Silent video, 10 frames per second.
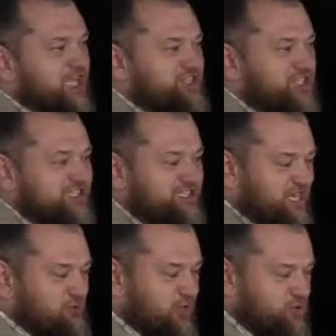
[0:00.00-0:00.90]
Just
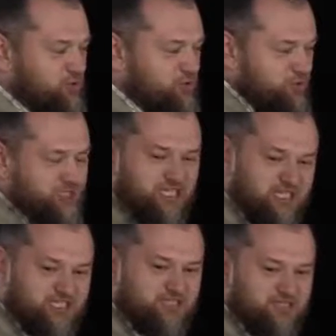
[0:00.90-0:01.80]
say, when you do
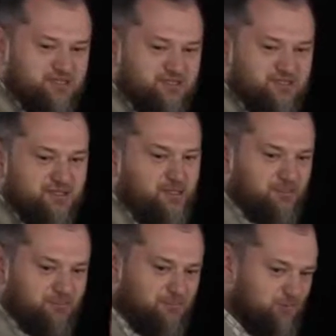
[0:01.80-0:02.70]
this,
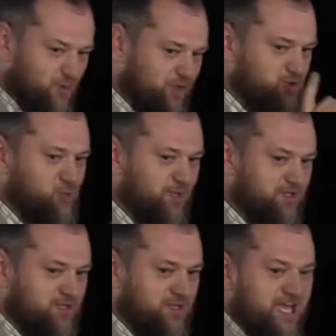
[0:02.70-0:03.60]
1 to 1.